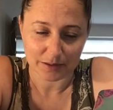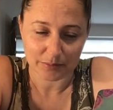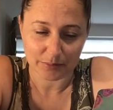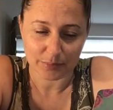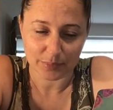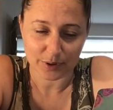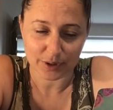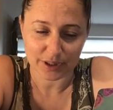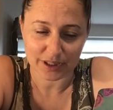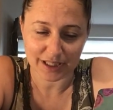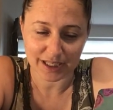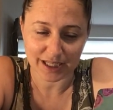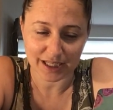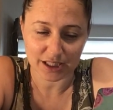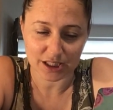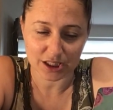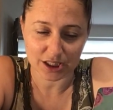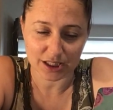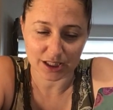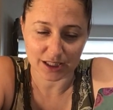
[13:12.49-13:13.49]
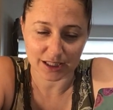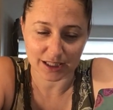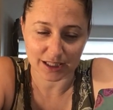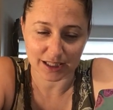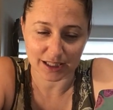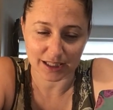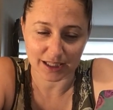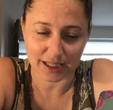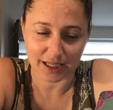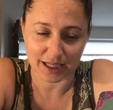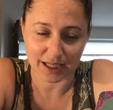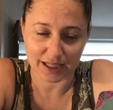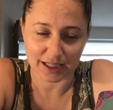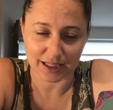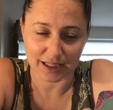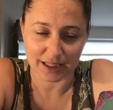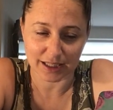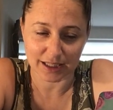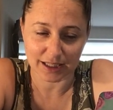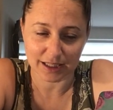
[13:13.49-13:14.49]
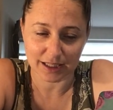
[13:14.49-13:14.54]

protection again.